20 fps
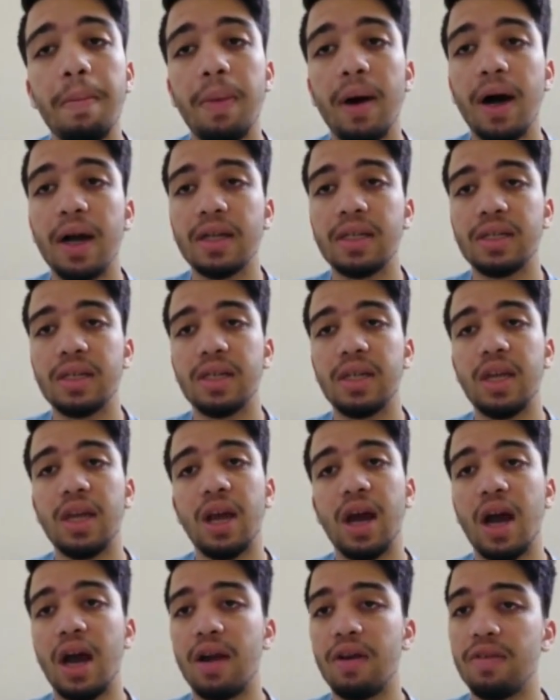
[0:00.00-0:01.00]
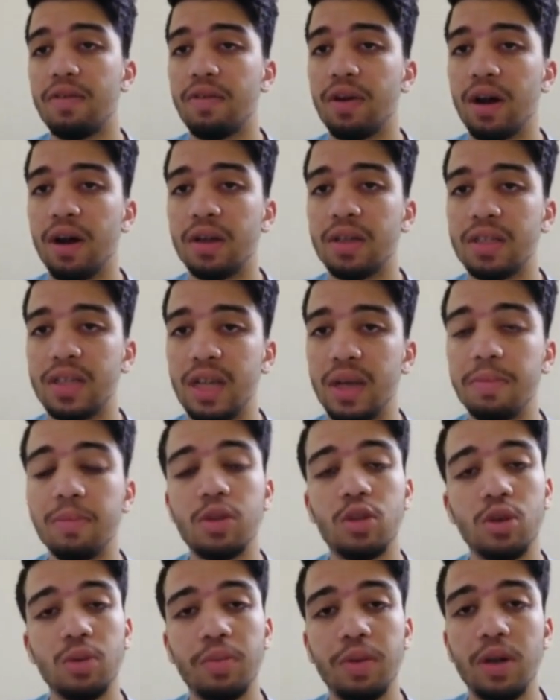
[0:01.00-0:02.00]
but they are a
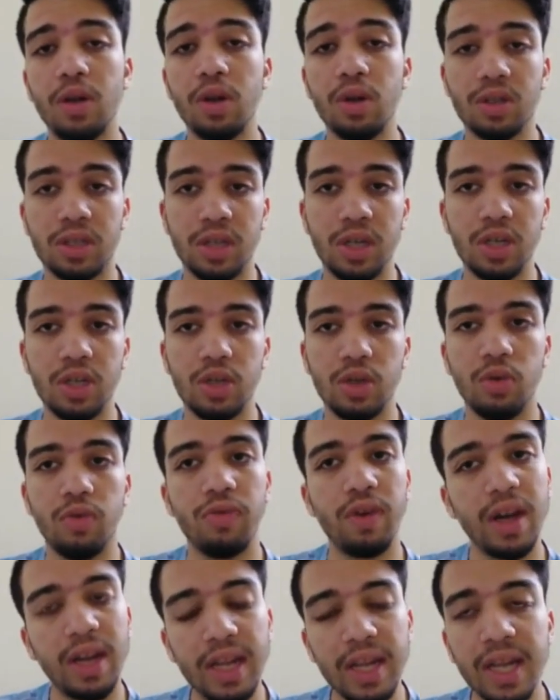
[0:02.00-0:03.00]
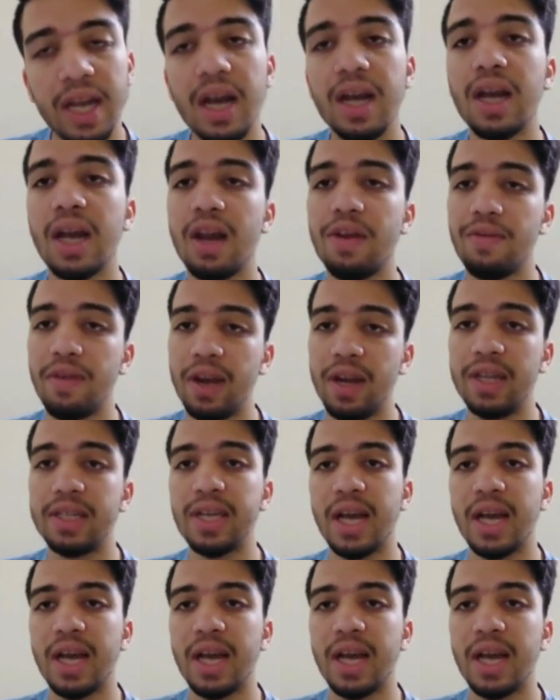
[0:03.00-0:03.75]
team to be looked into. Very young and very